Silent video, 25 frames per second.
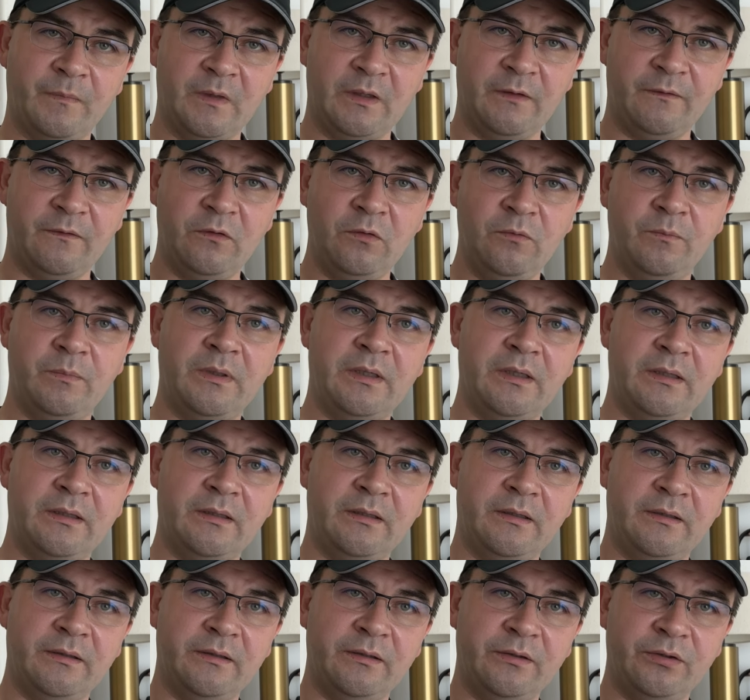If you buy
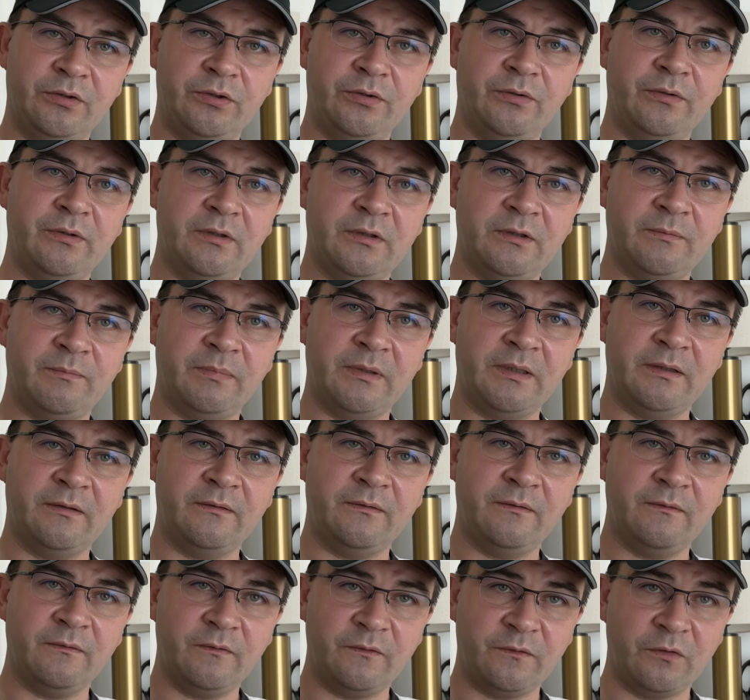an insurance
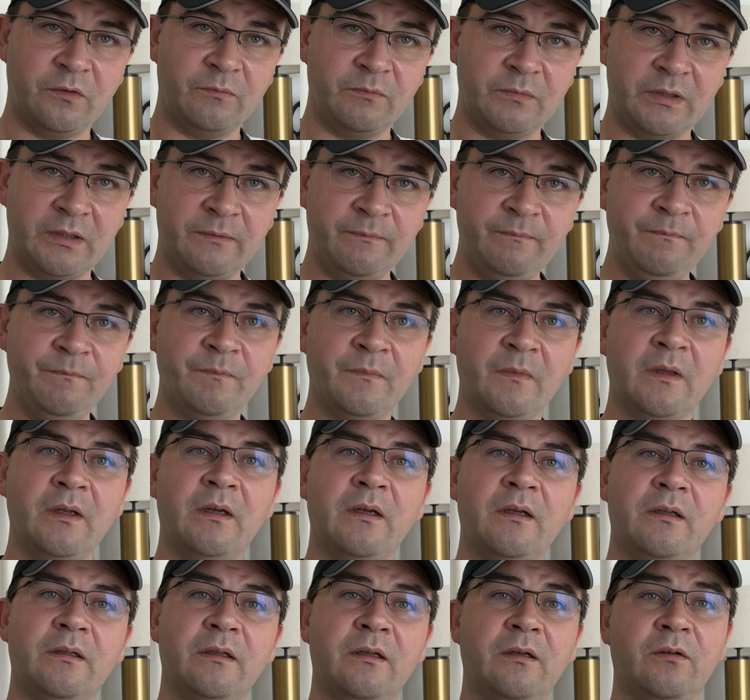plan from them,
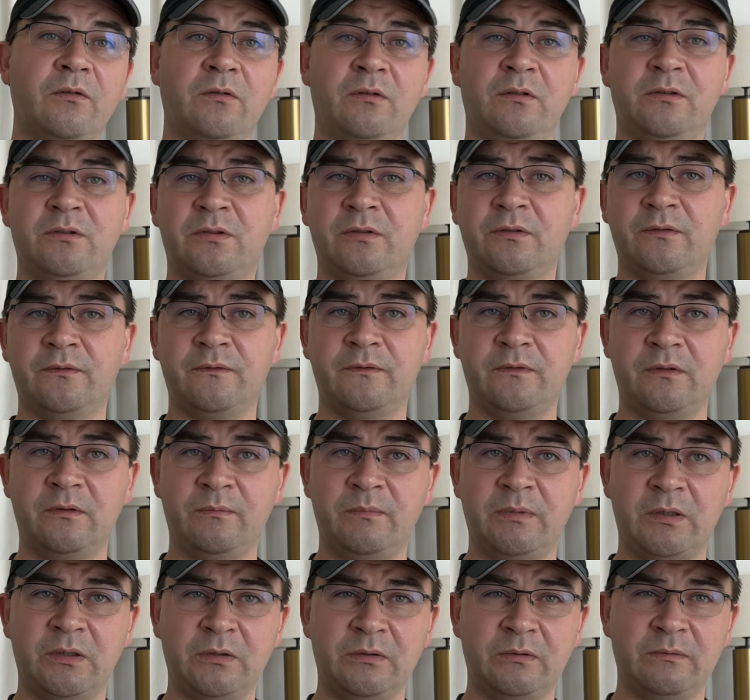they also, for
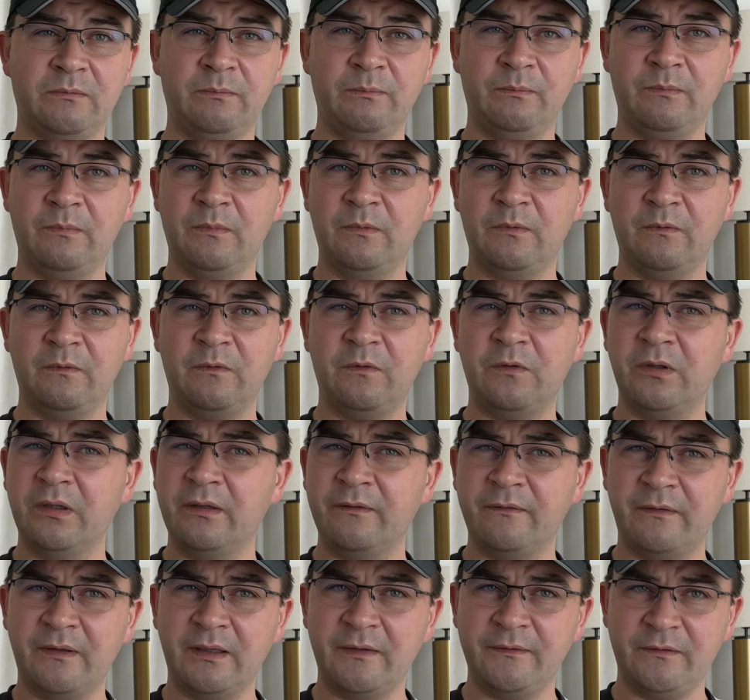about
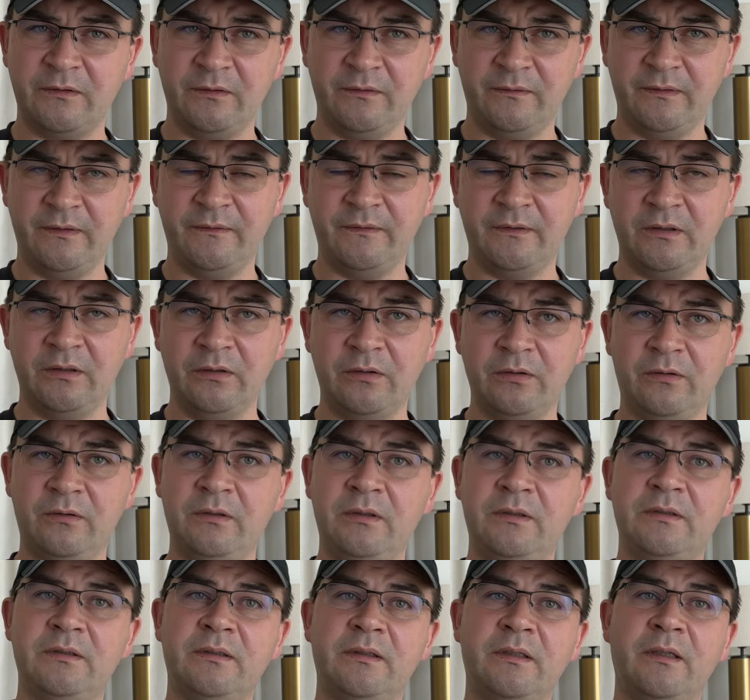$45 to
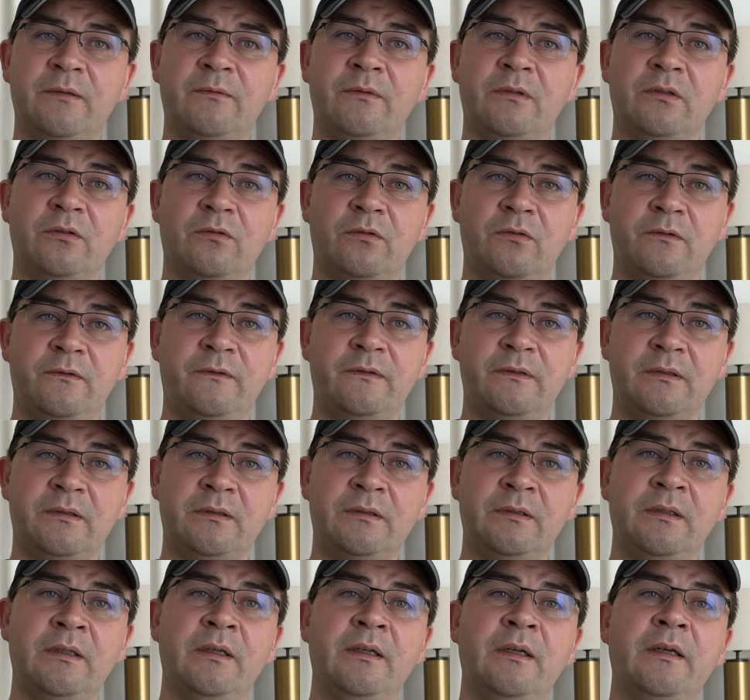$50, they will
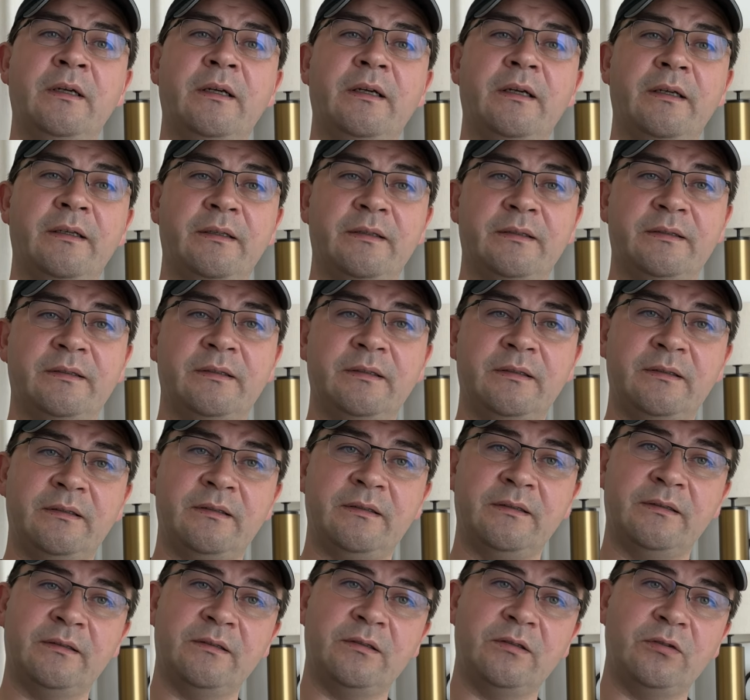offer an
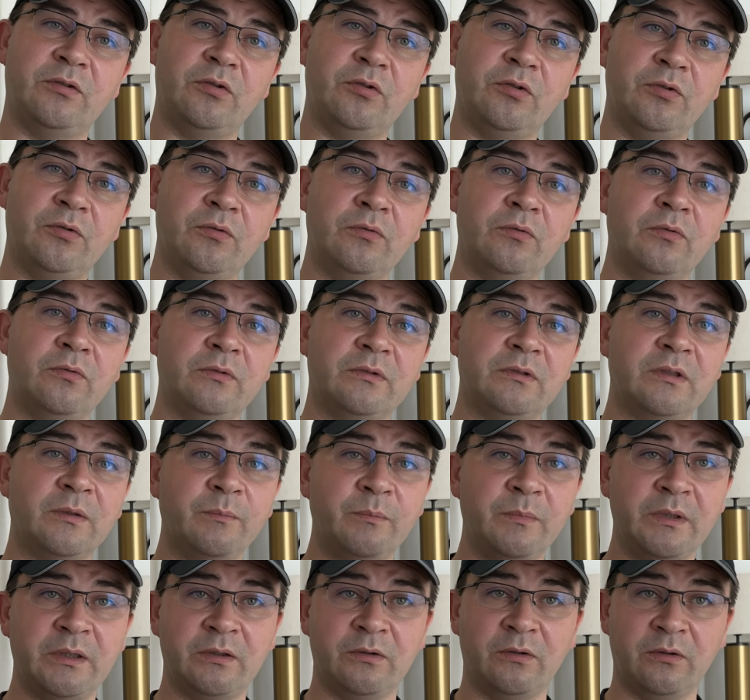assistance to
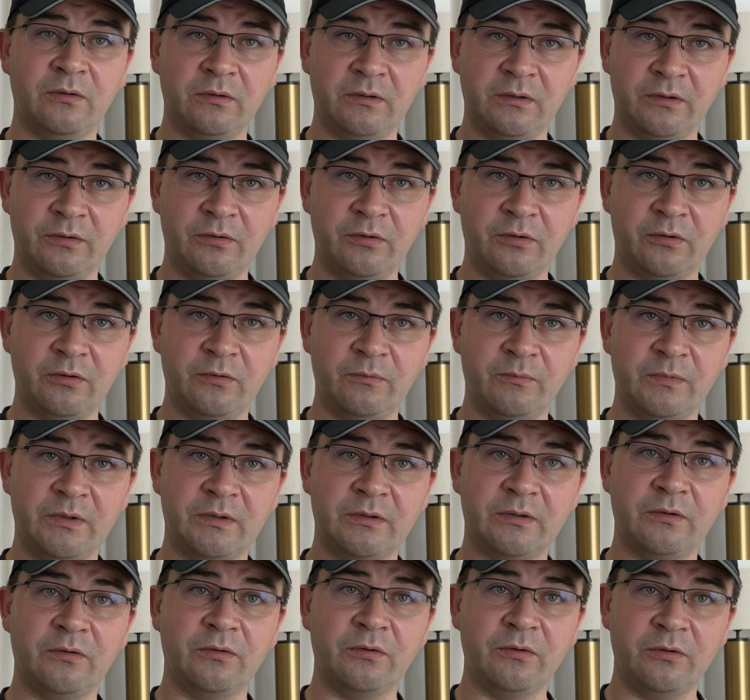submit all the
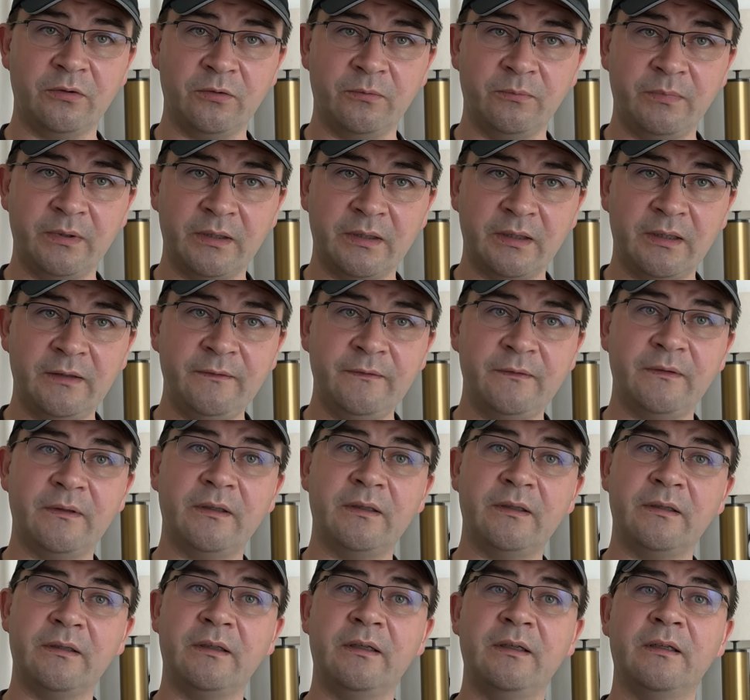documents on your behalf
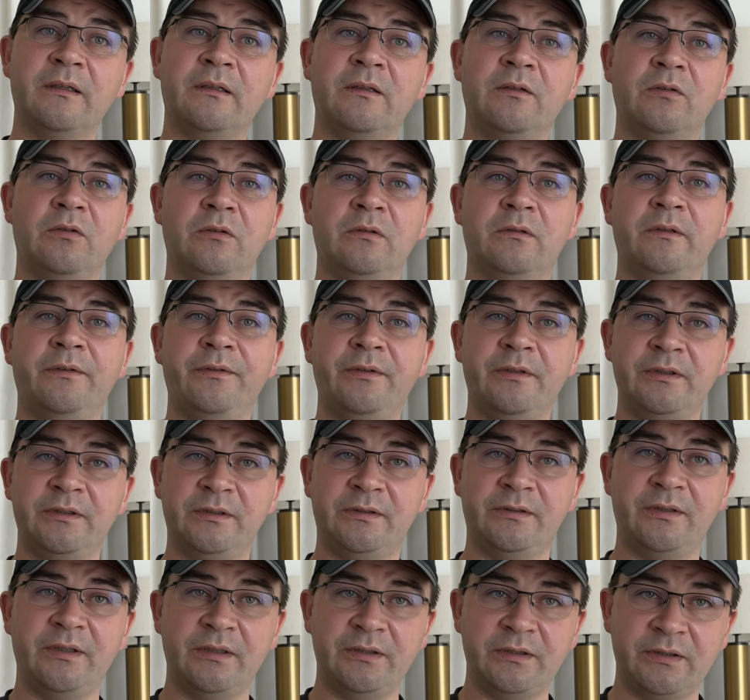and get all the
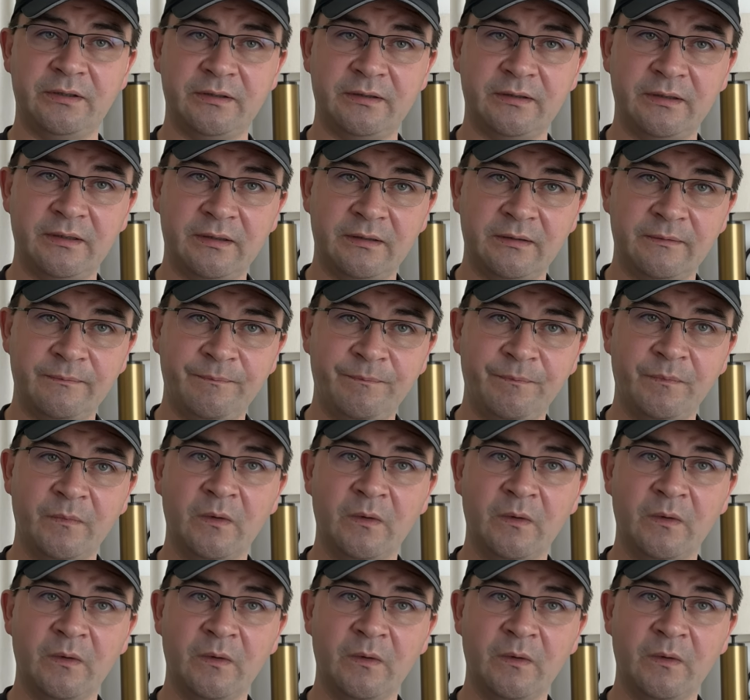registrations done,